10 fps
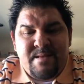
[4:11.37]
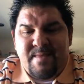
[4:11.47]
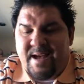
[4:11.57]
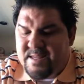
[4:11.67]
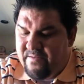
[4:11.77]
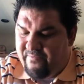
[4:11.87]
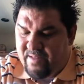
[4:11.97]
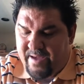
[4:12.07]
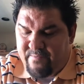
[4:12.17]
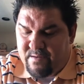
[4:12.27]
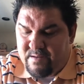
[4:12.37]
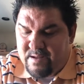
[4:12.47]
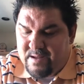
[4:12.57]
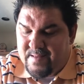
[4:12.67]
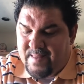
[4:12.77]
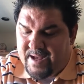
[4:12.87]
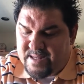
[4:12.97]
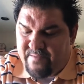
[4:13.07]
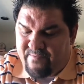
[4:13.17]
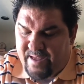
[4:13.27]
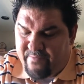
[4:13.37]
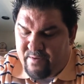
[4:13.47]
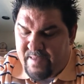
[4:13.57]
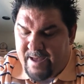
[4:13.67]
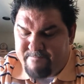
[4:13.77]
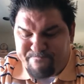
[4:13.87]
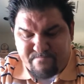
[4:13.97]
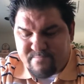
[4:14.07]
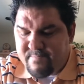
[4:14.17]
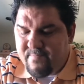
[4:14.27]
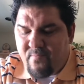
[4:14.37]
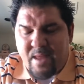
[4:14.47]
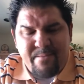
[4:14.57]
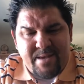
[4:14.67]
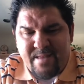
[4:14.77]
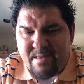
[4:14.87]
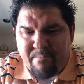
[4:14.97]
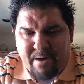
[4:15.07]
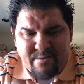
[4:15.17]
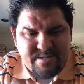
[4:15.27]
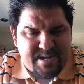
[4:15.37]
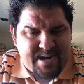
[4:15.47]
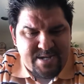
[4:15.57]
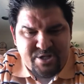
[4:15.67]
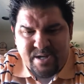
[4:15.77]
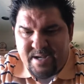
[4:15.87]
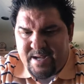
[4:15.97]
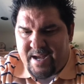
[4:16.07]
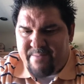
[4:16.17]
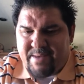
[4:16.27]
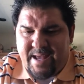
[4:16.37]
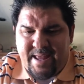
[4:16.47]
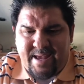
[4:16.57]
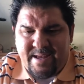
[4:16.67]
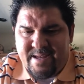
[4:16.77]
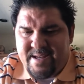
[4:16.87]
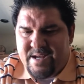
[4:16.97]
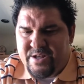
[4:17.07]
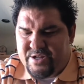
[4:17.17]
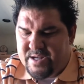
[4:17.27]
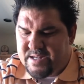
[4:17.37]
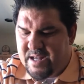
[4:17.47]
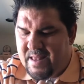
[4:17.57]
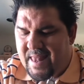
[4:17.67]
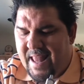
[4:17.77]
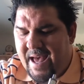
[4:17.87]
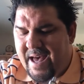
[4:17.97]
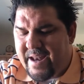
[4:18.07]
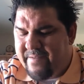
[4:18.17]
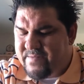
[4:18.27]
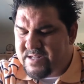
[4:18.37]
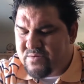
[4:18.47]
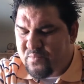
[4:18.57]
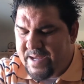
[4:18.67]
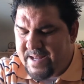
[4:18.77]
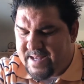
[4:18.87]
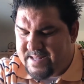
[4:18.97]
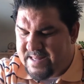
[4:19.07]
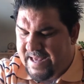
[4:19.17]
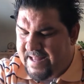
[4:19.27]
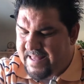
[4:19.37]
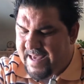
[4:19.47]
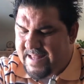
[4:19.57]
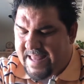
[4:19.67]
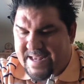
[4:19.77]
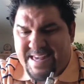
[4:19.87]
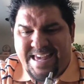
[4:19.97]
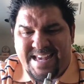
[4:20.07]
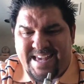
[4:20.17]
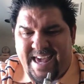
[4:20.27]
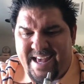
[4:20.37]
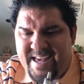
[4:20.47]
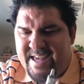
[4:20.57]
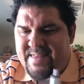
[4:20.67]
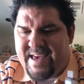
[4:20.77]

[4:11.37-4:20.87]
Lots of flavor. Lots of flavor in that. I'm getting the butterscotch. I'm getting just a lot of sweetness. That that that keen cakey.